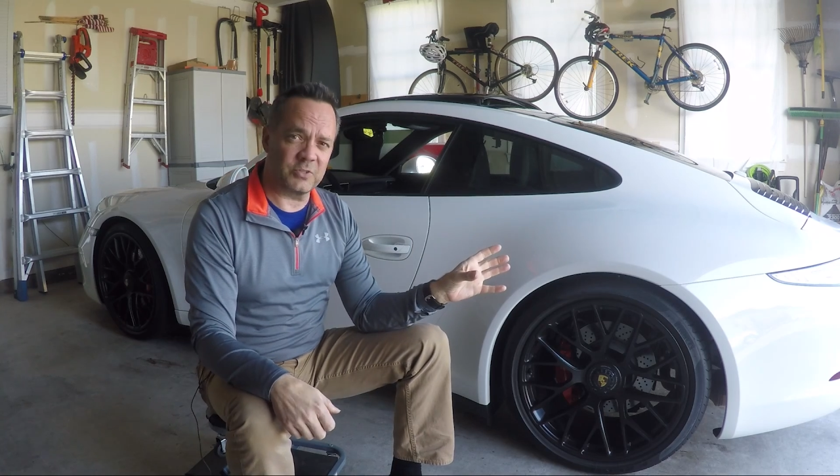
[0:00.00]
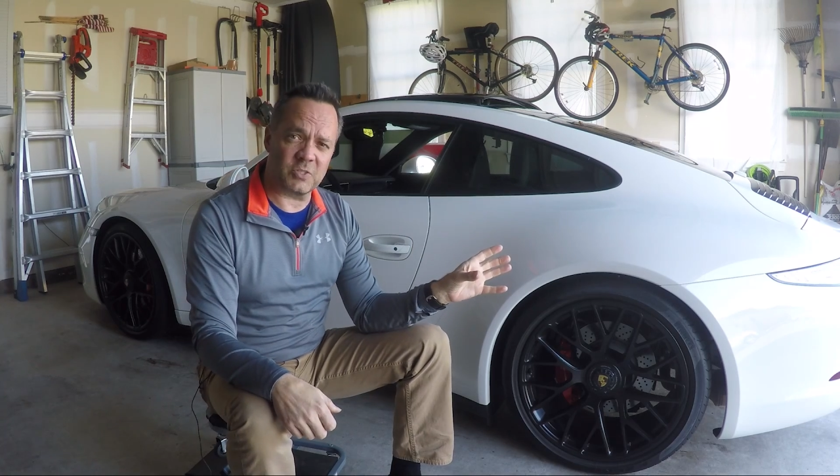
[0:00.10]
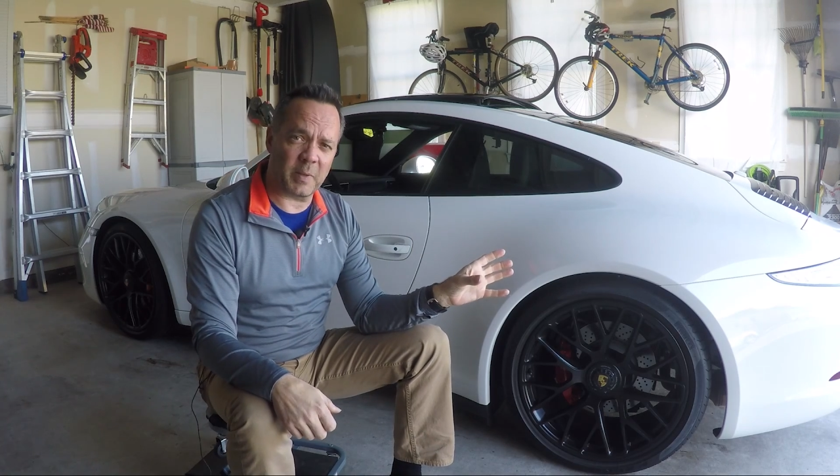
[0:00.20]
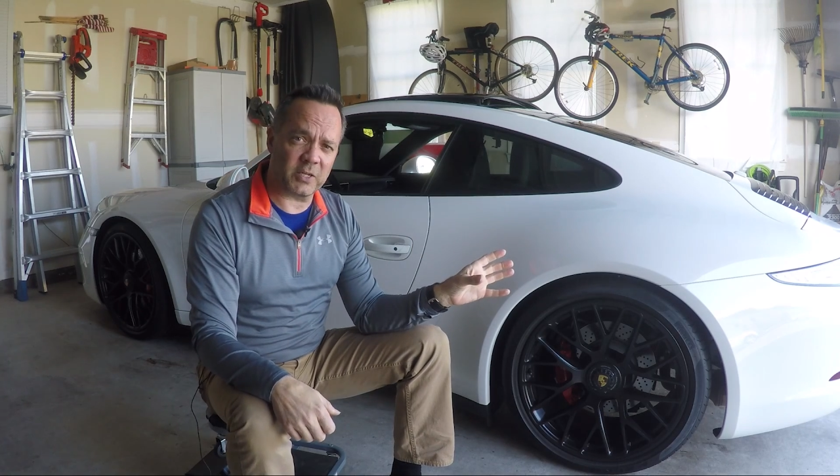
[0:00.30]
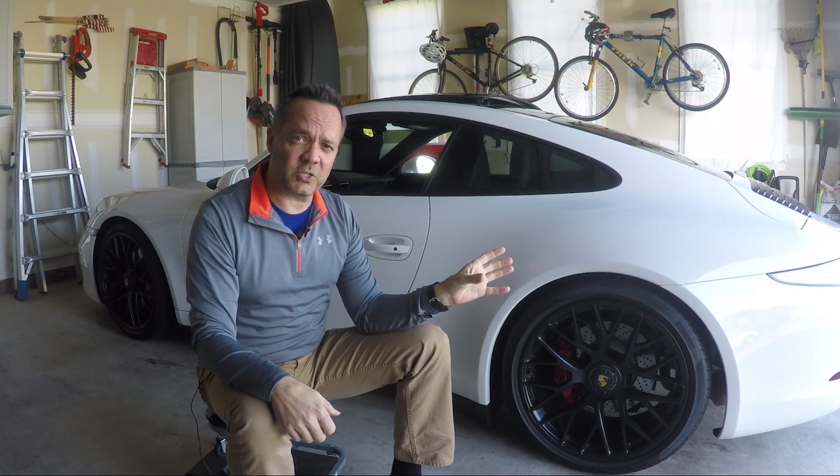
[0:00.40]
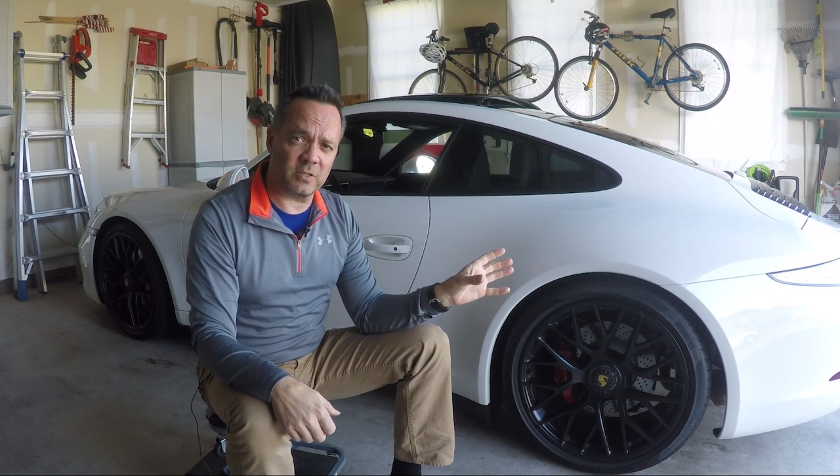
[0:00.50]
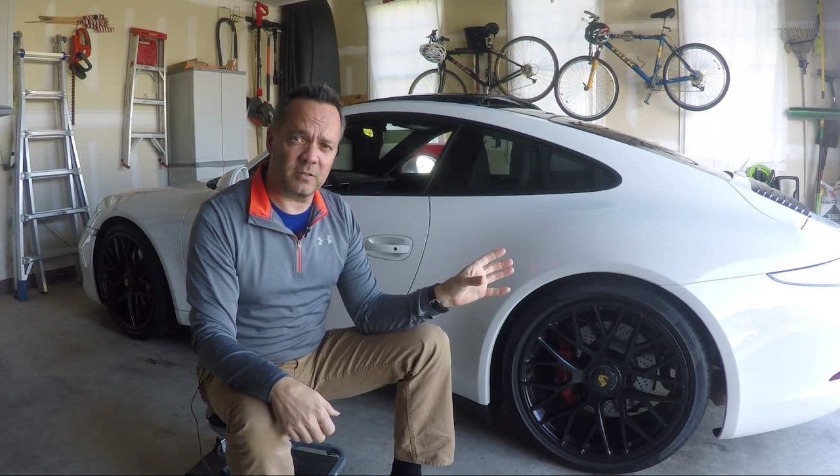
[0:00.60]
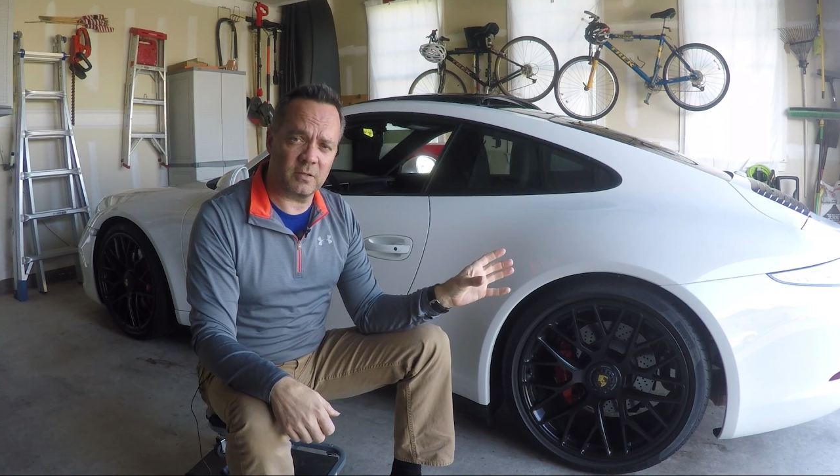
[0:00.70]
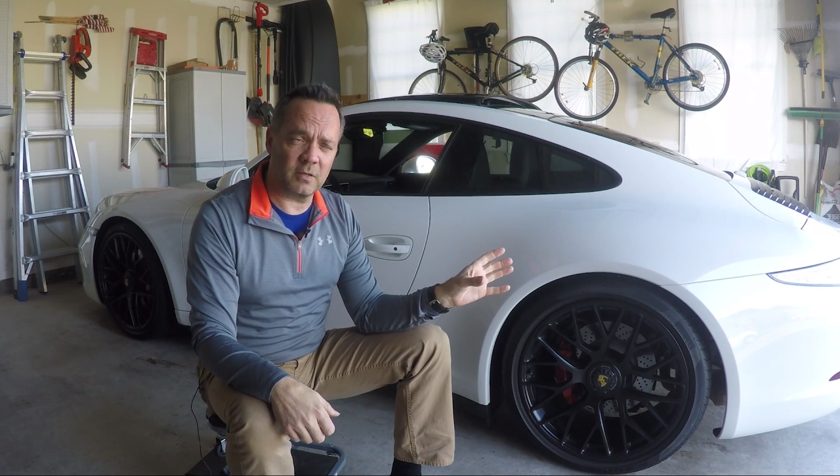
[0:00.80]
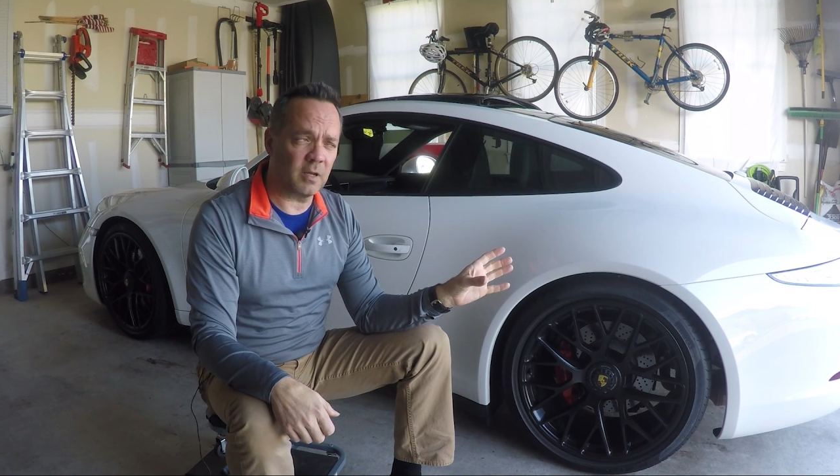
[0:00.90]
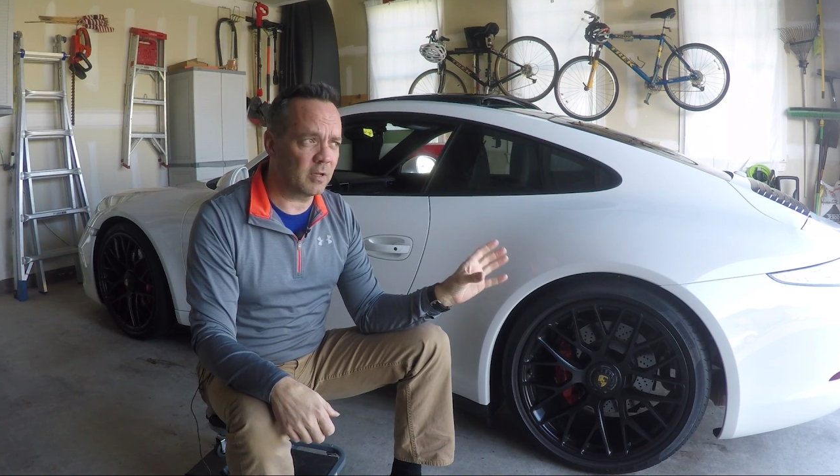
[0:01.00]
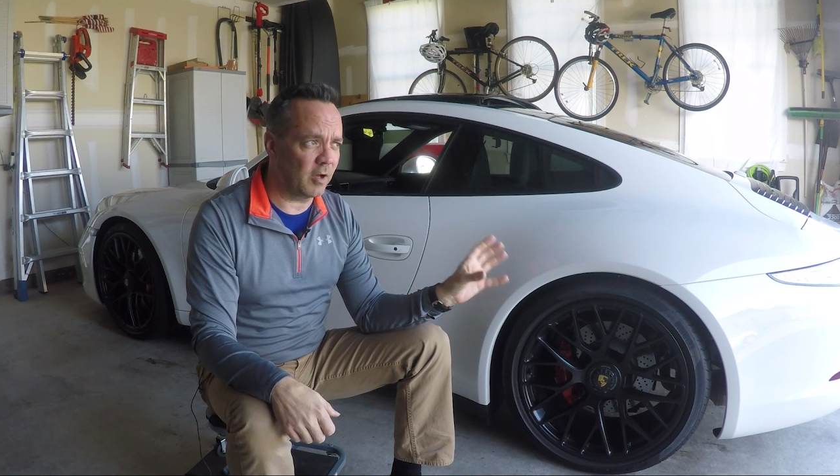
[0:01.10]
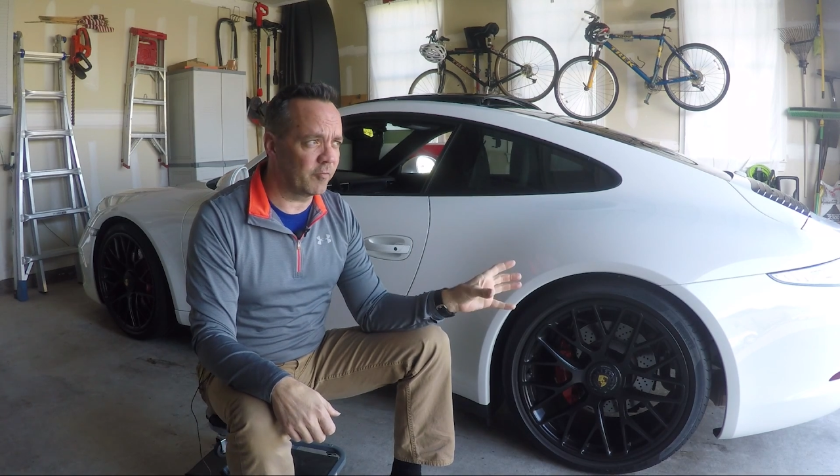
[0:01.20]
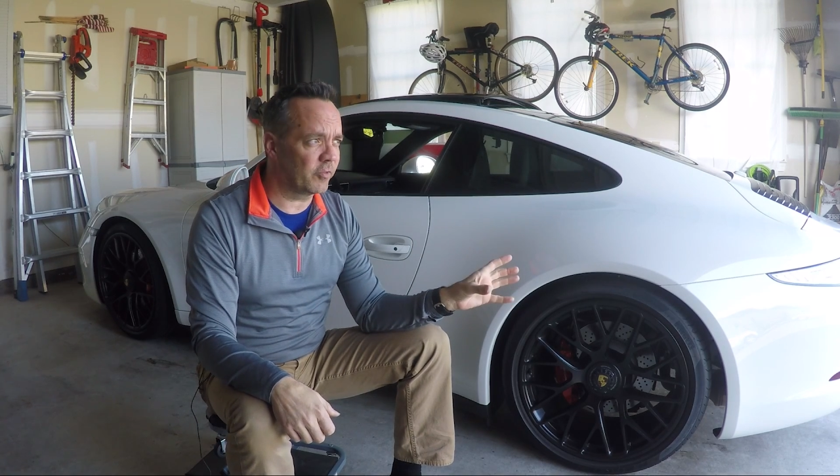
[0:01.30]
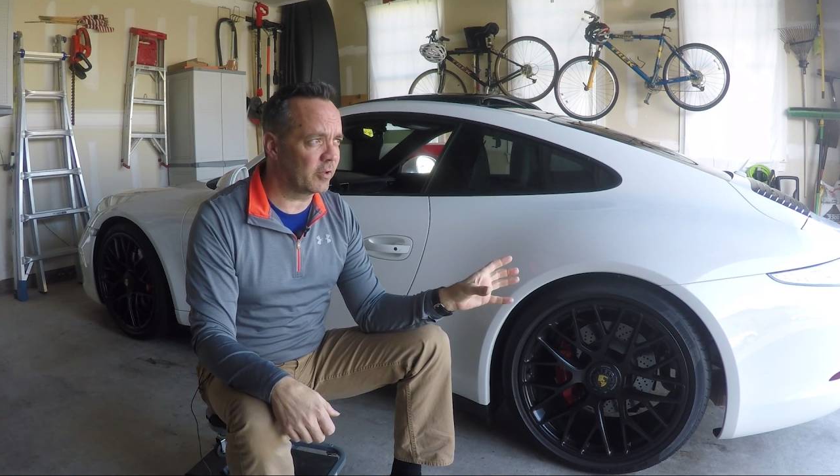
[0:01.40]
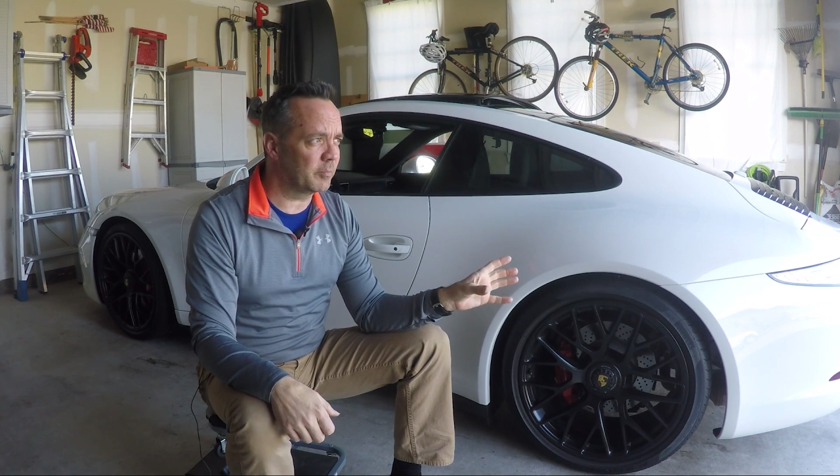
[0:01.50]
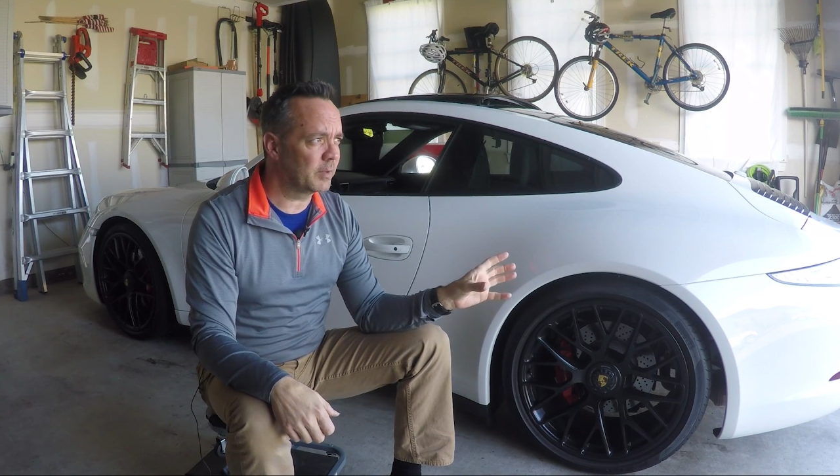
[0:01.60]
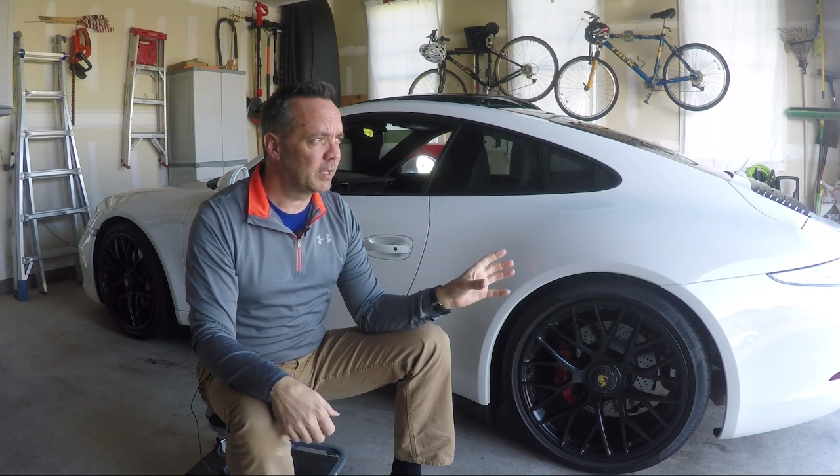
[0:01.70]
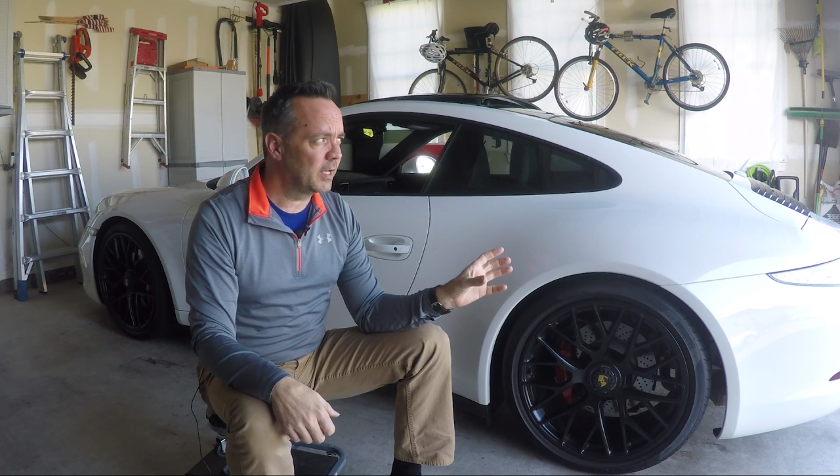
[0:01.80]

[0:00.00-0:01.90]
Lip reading: inspection of them.